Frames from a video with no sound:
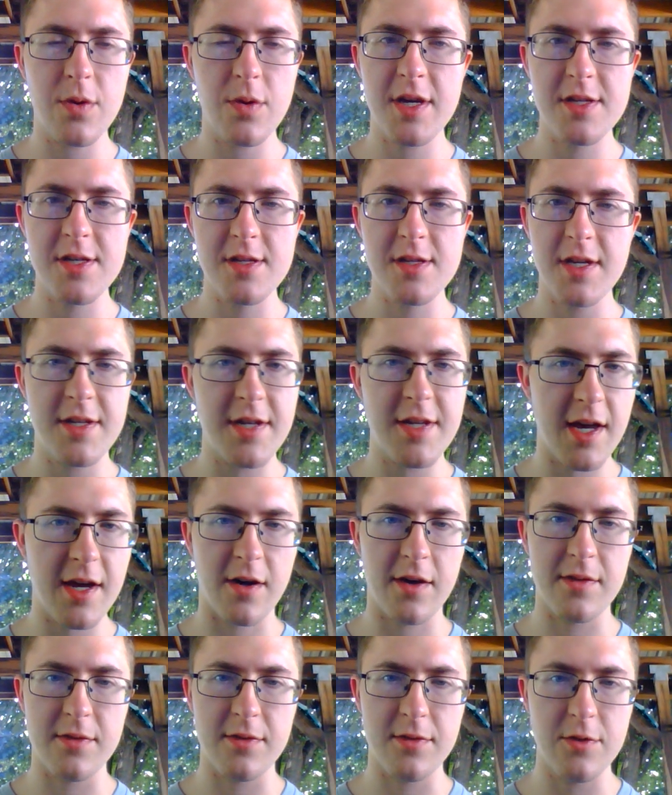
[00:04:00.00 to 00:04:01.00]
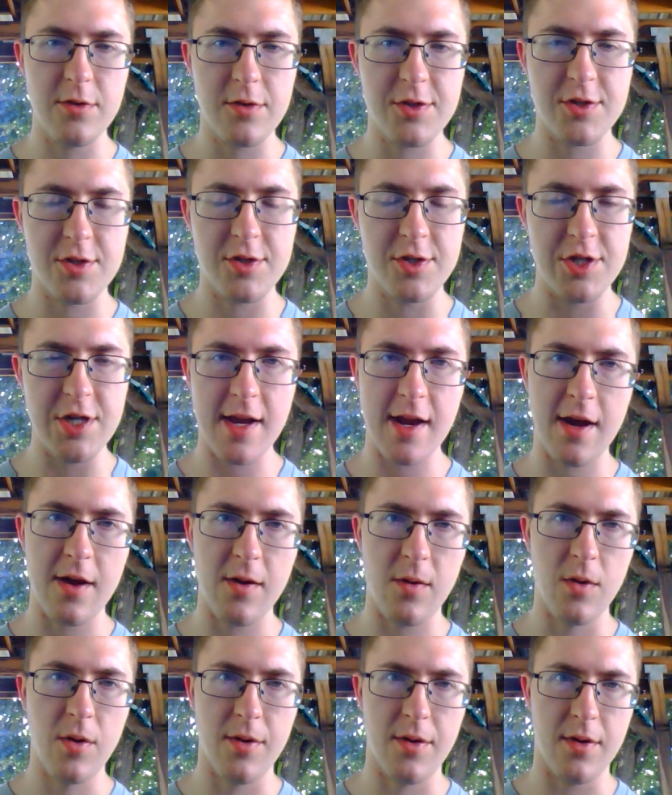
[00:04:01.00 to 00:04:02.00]
easily take on Luke's Jedi
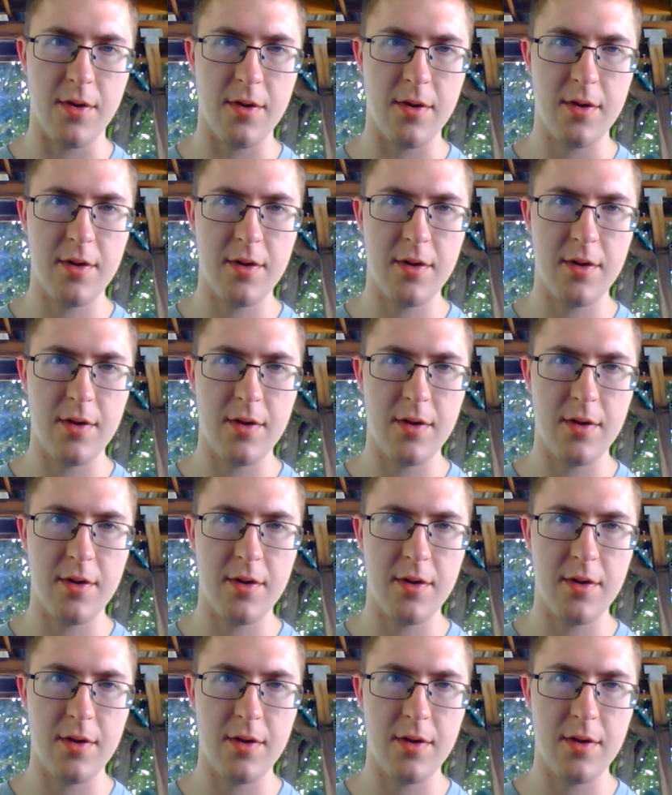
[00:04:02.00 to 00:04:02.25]
Order